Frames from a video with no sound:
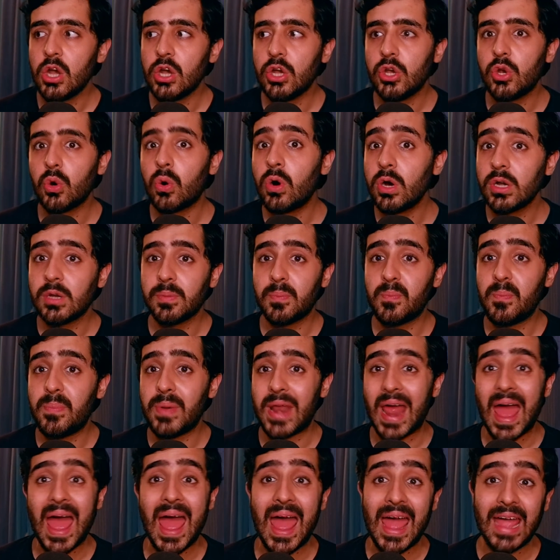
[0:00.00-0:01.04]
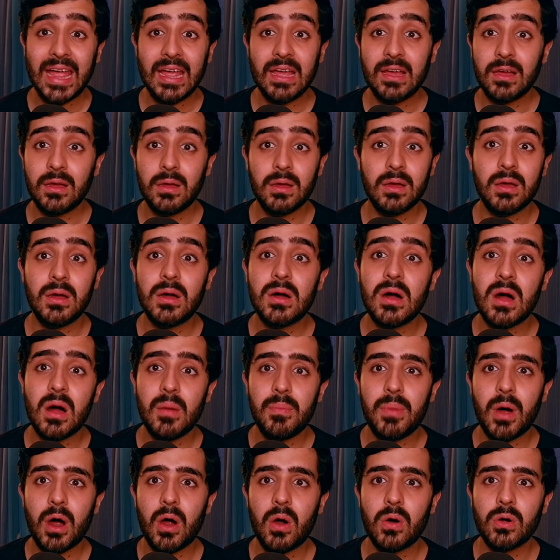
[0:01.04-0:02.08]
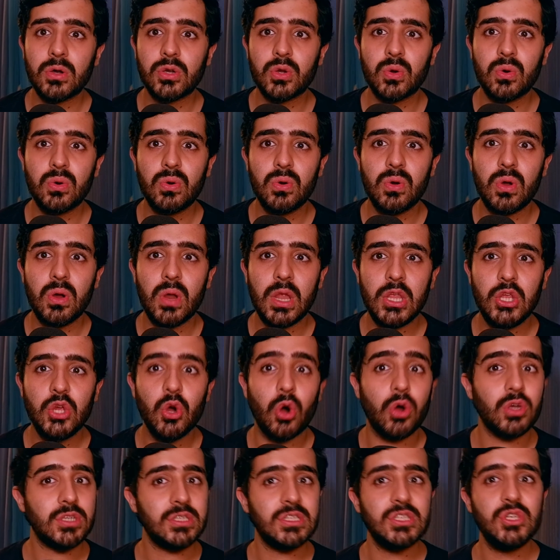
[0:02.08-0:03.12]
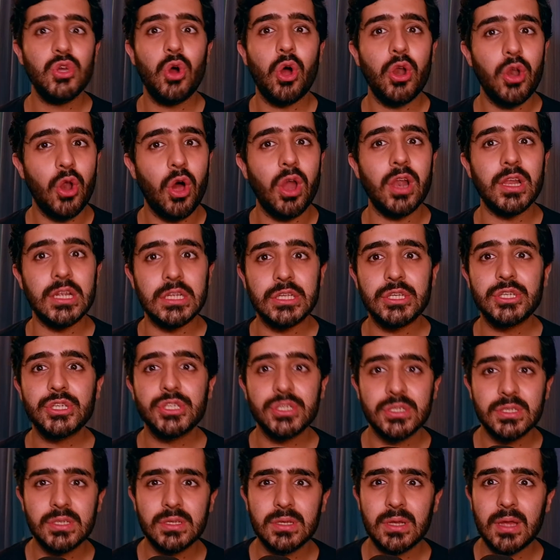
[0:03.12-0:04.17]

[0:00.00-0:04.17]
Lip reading: Don't brag about your knowledge.